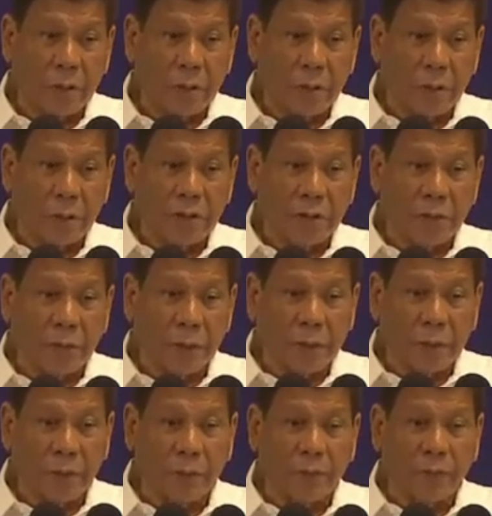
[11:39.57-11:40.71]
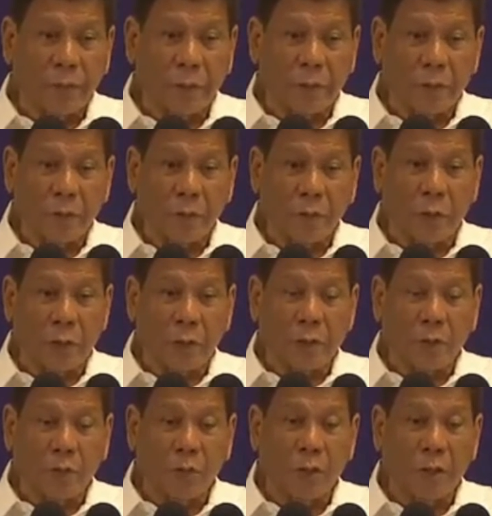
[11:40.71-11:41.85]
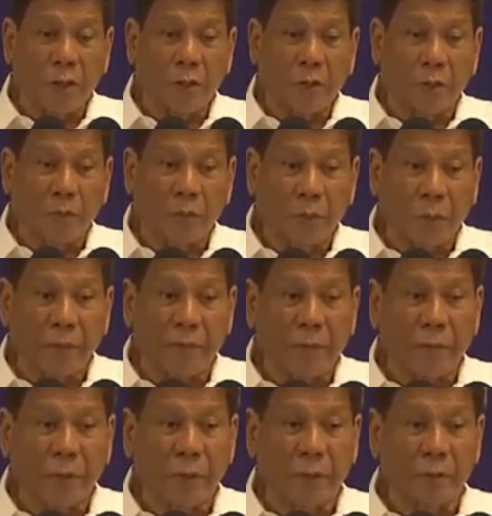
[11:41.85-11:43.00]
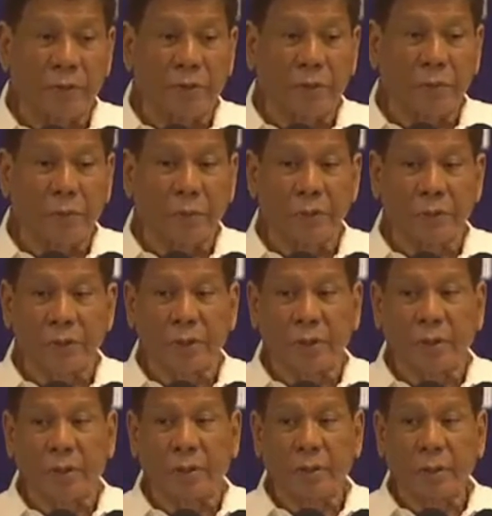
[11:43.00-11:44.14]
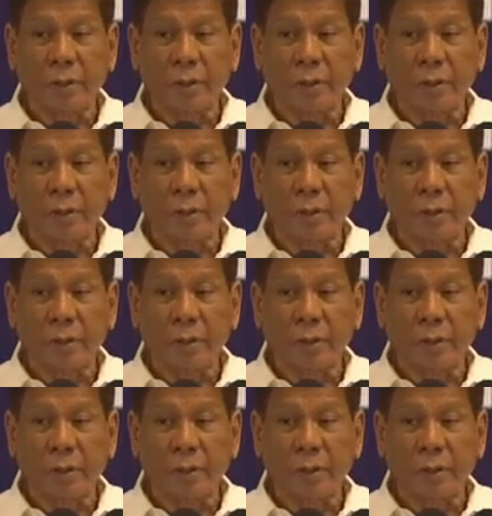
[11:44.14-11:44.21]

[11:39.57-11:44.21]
And as a matter of fact, we are willing to pay for it, Mr. President.